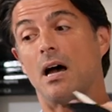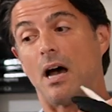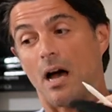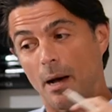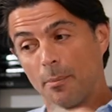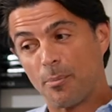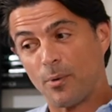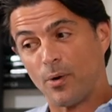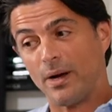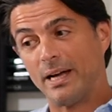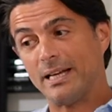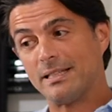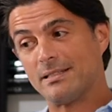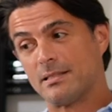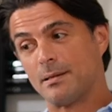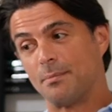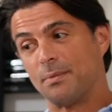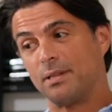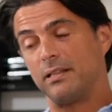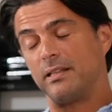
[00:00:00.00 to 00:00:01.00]
upgrade
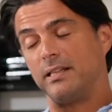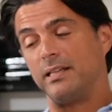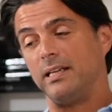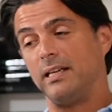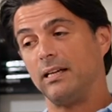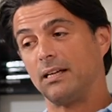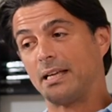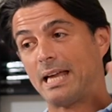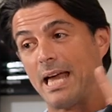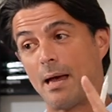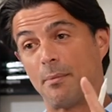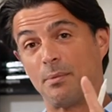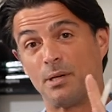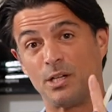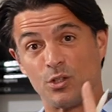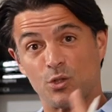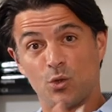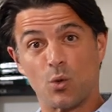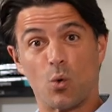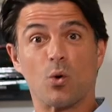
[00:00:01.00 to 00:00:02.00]
some of the
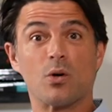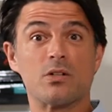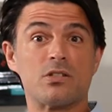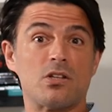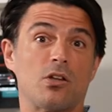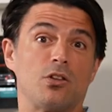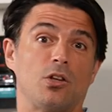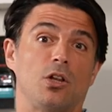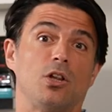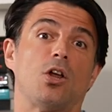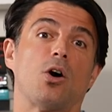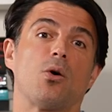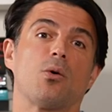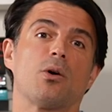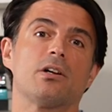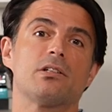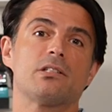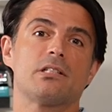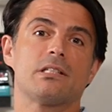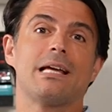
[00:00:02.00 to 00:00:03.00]
cabinet doors on the
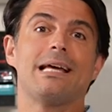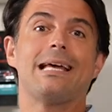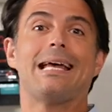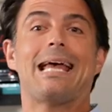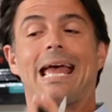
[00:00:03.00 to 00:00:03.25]
lowers,